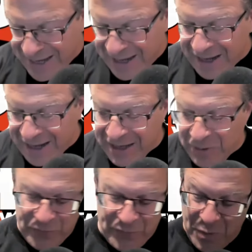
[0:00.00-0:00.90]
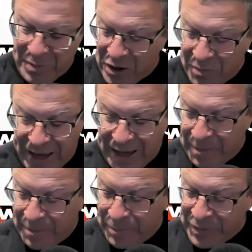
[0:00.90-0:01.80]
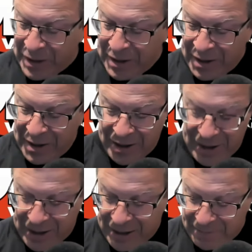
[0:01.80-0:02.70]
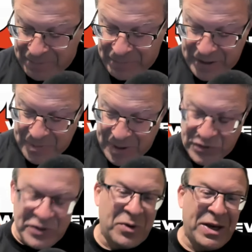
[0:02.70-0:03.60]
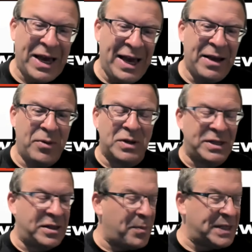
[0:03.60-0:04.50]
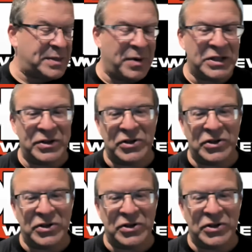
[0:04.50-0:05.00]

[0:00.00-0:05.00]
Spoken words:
There was Full Metal Mayhem. This match was okay. It wasn't the best match of the